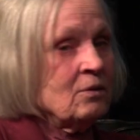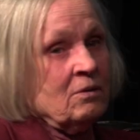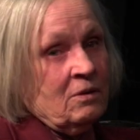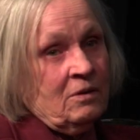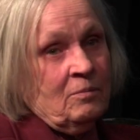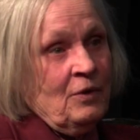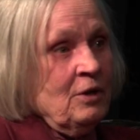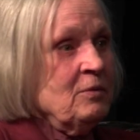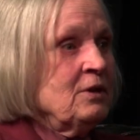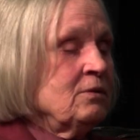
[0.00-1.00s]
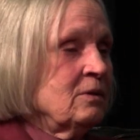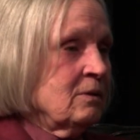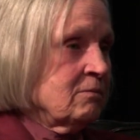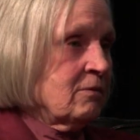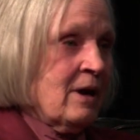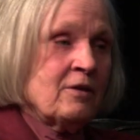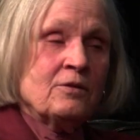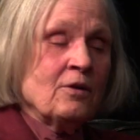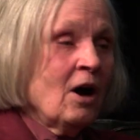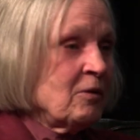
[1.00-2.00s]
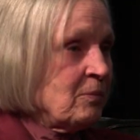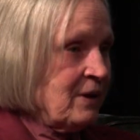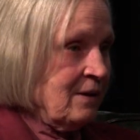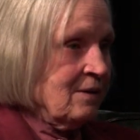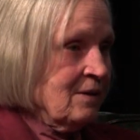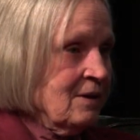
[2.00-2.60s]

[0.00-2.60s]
or maybe you'd rather not be?